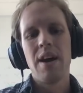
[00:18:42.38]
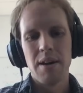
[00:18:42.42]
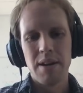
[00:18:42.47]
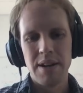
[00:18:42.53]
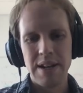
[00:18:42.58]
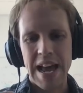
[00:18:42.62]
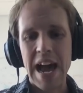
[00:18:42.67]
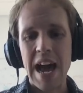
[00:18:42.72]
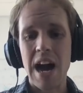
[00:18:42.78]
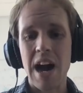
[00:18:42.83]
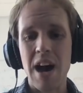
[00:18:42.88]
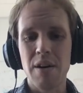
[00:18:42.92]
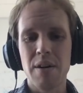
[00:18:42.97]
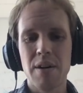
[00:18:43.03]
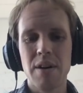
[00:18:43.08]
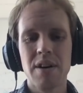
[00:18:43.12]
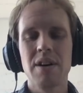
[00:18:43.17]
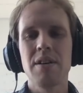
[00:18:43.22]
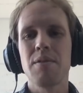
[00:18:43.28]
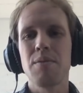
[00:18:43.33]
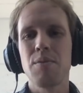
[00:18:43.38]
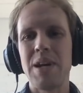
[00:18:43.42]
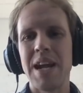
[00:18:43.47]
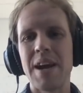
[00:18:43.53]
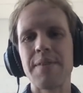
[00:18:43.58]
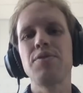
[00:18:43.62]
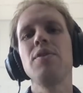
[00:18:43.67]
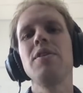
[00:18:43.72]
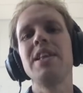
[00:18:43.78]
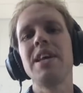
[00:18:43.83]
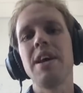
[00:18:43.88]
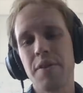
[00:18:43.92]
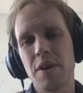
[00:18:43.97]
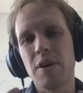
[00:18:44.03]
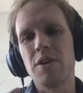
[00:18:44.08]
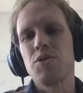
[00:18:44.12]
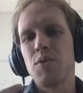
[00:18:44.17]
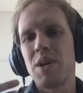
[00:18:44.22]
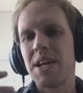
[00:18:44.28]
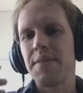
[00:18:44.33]
Now, we have to, of
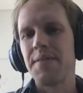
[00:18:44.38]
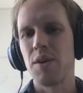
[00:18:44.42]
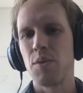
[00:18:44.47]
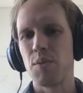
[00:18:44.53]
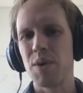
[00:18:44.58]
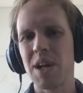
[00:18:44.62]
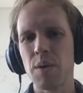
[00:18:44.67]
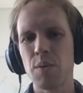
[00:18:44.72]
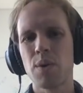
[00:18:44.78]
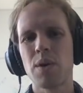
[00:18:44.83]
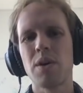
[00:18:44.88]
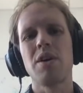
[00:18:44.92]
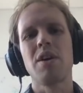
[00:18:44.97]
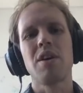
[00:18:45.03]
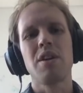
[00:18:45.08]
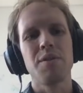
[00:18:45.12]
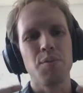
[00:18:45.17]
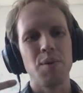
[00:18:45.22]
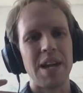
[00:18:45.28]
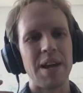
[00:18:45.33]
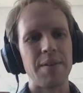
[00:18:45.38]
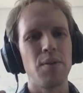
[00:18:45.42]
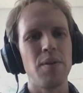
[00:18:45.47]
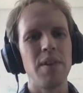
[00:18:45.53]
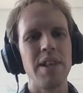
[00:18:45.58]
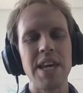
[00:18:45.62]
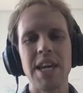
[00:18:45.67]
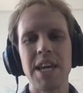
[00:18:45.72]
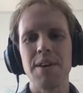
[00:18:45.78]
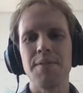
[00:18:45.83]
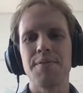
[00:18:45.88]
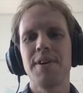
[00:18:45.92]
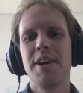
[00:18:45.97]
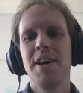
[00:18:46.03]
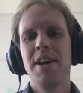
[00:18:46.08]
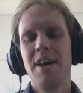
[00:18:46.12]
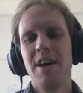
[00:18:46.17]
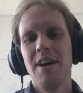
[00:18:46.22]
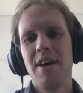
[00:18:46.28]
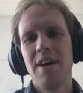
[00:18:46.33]
course, we live in the real world. We have to leave
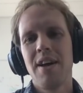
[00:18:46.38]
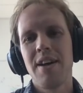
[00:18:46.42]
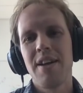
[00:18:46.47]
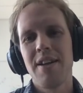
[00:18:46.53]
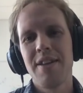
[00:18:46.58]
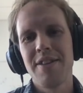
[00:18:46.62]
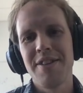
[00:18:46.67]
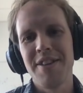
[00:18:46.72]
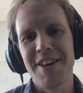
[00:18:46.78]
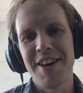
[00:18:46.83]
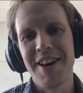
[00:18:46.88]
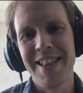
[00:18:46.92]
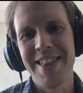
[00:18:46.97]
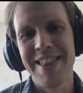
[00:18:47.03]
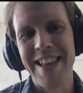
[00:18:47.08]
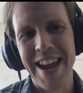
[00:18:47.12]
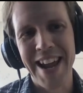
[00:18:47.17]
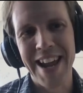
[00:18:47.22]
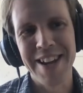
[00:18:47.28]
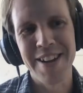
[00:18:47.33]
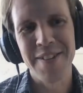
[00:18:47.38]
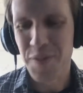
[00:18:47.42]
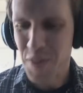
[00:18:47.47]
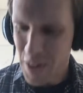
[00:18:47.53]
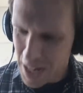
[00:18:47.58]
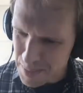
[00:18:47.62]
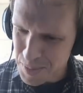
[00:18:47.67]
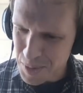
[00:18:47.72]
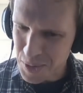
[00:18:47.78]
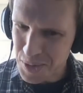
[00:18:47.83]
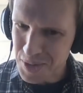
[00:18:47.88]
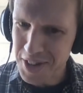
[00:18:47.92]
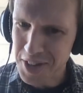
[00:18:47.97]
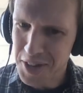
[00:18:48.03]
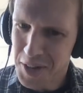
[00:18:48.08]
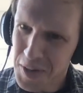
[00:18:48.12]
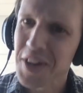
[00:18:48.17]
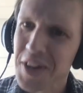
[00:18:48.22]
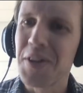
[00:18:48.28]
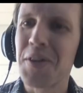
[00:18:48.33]
the land of rainbows and
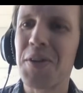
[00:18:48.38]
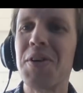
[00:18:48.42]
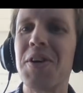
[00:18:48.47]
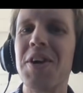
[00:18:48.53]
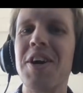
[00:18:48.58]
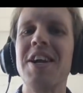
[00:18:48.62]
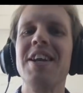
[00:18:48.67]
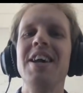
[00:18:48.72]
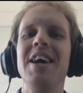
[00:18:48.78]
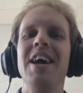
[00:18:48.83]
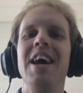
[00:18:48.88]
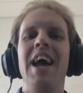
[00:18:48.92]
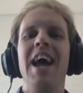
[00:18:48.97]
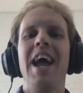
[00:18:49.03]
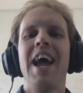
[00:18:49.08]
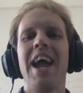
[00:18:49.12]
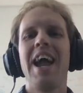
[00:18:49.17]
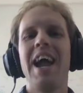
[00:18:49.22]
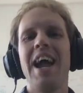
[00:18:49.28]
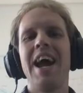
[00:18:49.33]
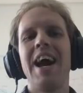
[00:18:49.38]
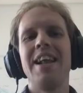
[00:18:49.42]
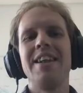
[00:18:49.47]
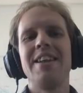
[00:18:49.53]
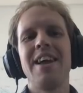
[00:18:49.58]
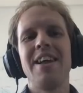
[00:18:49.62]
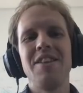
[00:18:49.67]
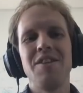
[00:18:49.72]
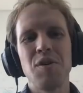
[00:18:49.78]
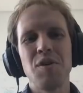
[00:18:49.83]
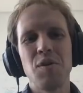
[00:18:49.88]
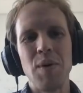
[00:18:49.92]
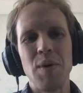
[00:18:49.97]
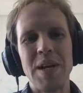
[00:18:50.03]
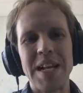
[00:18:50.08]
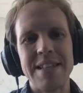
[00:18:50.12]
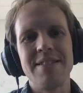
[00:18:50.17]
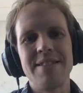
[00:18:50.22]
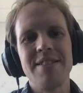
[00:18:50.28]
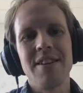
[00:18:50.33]
unicorn and do a
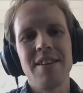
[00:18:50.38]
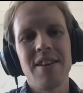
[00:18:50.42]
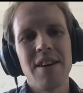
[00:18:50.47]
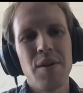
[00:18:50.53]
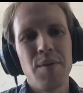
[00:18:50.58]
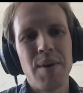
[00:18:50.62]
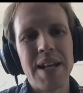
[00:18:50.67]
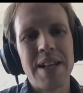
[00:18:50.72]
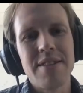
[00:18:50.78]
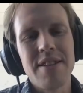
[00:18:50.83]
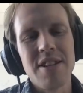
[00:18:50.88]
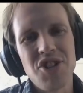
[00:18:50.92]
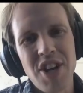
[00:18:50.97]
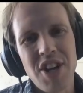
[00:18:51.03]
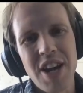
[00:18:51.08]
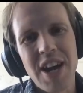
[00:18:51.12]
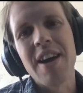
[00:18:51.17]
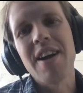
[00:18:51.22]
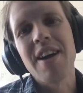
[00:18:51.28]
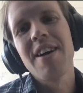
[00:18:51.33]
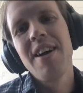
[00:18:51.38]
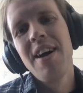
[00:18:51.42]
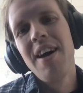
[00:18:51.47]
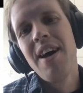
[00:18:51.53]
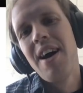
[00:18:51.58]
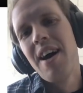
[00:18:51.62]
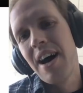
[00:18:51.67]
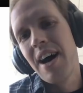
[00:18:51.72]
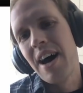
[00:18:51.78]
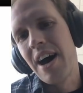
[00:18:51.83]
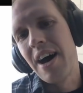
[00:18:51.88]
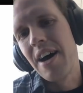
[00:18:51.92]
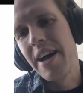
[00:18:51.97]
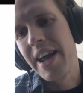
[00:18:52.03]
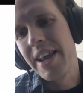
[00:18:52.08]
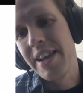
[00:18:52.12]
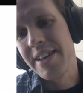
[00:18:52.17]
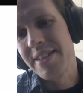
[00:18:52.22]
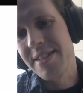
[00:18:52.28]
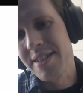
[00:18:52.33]
reality check.
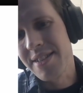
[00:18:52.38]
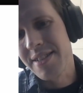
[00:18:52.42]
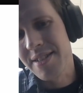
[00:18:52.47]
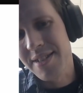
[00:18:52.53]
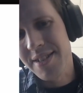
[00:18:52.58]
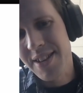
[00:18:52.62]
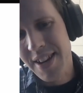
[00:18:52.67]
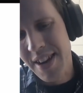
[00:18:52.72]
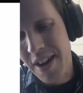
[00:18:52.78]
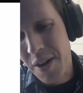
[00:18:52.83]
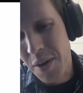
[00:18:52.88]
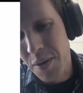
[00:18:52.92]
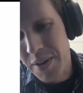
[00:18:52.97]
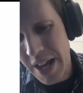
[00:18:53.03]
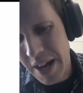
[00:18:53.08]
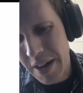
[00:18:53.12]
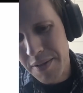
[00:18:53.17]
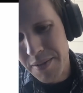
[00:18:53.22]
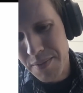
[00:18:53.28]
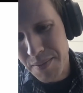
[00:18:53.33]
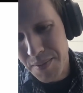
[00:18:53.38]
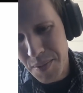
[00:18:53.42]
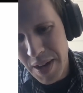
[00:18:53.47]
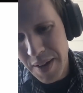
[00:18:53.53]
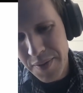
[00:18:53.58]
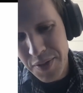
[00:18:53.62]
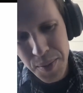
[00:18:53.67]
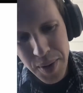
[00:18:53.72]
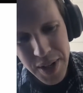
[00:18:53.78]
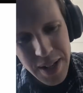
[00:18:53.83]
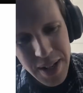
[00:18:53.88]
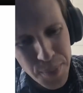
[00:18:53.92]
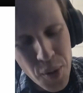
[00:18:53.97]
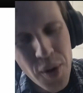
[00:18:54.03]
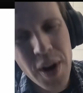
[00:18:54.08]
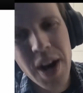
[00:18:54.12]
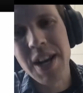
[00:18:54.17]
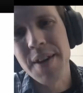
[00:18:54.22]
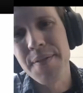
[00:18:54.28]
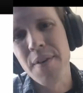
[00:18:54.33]
And this is, you know, now we have to bring the
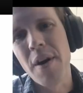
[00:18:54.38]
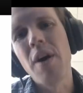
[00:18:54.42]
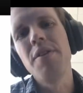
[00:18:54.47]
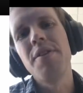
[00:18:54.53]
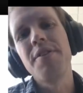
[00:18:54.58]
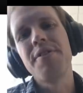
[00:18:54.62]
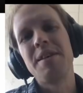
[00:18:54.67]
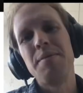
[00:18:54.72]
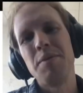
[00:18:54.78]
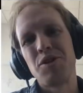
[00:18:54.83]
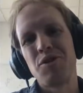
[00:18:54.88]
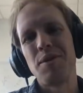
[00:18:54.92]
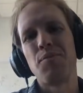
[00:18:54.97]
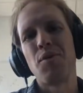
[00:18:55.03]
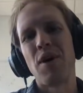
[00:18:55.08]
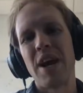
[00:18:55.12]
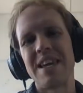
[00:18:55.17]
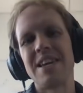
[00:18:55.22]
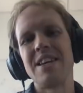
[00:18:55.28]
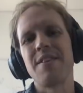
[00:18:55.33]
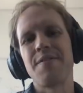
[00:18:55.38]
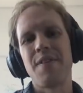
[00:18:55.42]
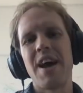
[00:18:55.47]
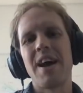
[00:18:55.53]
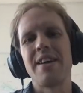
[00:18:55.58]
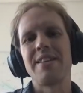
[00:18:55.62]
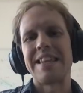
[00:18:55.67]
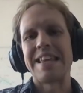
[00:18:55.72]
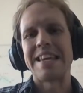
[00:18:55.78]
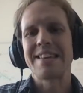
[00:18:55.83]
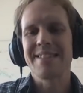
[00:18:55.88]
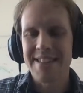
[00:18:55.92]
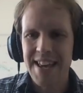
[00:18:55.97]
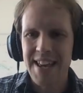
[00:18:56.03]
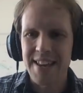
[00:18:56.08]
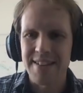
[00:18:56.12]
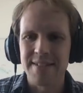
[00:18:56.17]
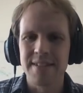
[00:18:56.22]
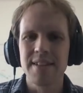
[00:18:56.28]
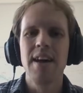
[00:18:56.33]
point of all the symmetry breaking effect that
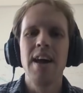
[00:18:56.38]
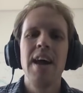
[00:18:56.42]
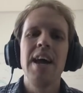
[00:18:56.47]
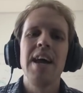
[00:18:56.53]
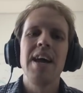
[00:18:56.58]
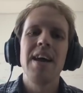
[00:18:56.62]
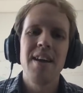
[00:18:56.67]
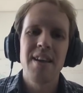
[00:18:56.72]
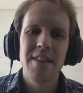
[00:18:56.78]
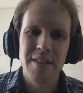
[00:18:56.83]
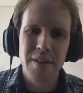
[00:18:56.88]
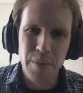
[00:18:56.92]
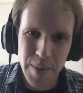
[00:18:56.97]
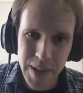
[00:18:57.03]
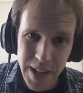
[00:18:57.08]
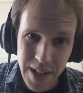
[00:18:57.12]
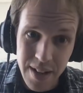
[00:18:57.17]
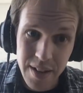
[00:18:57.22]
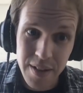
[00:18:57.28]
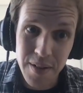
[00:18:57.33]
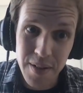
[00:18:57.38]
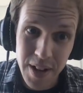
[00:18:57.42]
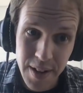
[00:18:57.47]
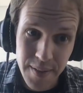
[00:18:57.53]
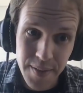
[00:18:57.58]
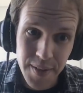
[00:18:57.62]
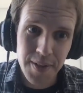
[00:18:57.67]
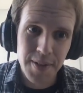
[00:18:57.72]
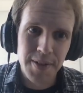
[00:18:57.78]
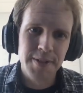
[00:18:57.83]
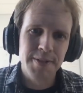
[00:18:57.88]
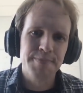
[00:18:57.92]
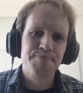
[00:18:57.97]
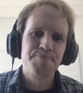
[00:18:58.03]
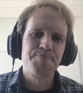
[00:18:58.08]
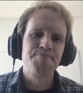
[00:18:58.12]
exists in the real universe.